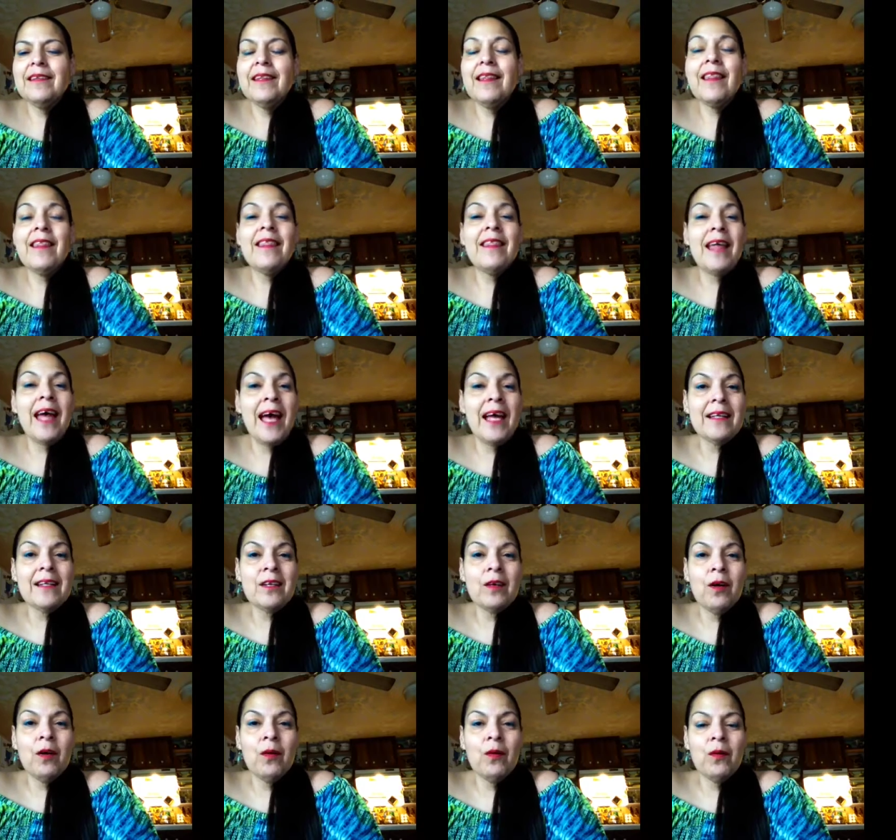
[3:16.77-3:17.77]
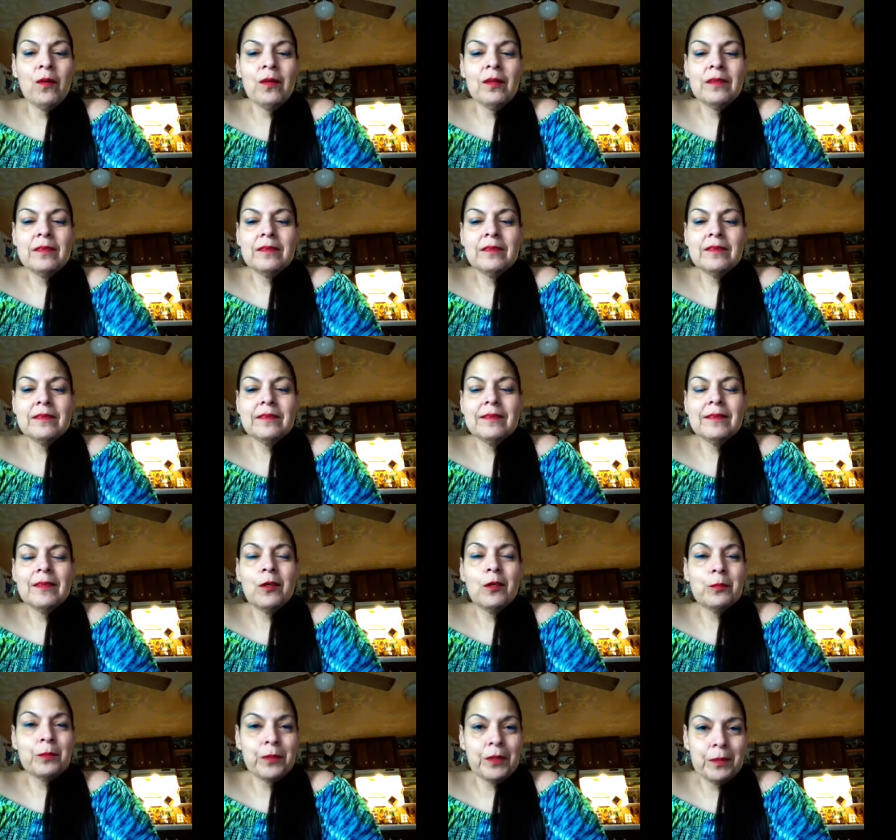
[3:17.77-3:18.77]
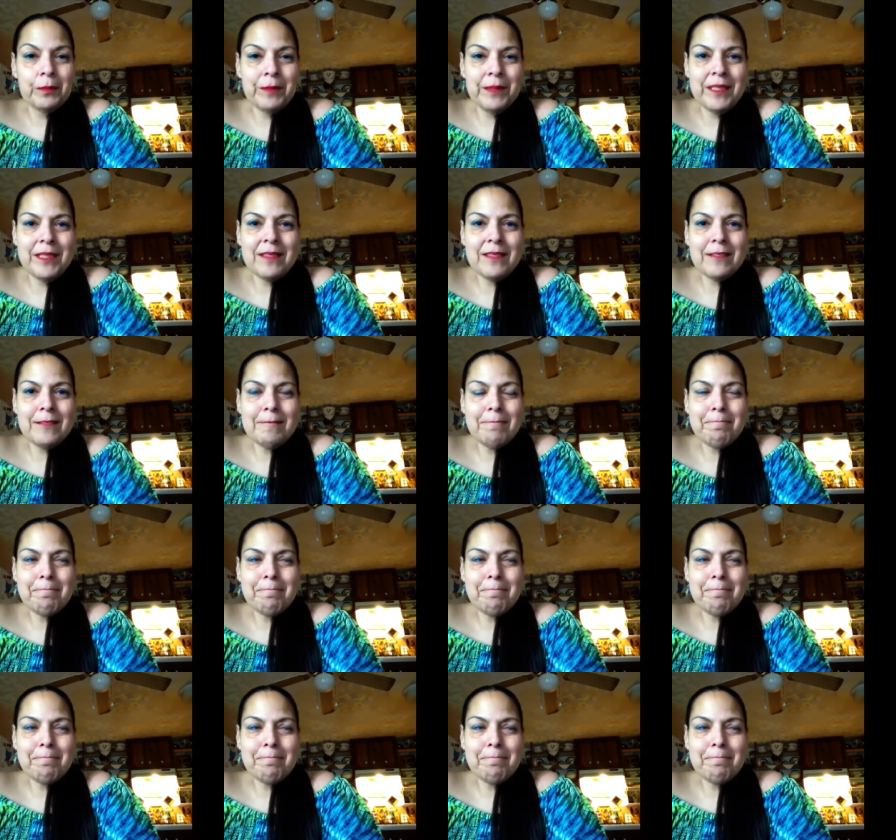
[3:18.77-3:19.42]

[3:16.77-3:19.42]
that goal or purpose.